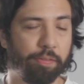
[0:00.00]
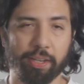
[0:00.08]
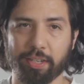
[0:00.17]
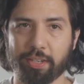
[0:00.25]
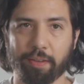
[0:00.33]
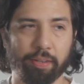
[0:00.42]
If you
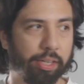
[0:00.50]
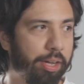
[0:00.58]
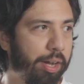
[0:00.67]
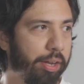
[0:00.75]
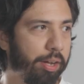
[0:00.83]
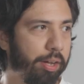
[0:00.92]
guys haven't
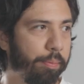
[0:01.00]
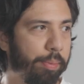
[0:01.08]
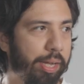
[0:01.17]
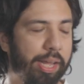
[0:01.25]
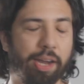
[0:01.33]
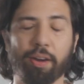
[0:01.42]
caught on
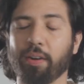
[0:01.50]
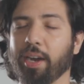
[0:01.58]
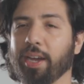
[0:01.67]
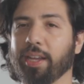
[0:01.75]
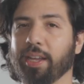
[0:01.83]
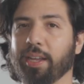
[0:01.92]
by now,
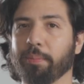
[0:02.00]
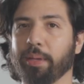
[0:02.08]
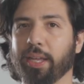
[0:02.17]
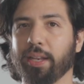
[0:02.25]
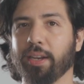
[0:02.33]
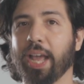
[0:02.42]
I am
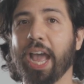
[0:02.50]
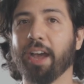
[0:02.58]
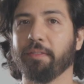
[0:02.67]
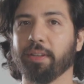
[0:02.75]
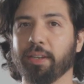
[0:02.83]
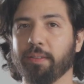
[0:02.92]
an
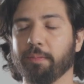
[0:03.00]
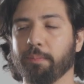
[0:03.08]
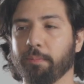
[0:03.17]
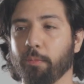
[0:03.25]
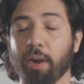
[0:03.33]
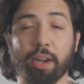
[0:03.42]
avid
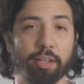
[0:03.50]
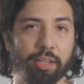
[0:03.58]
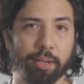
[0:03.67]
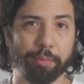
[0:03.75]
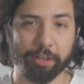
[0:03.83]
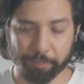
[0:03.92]
rock
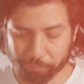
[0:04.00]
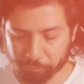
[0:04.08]
climber.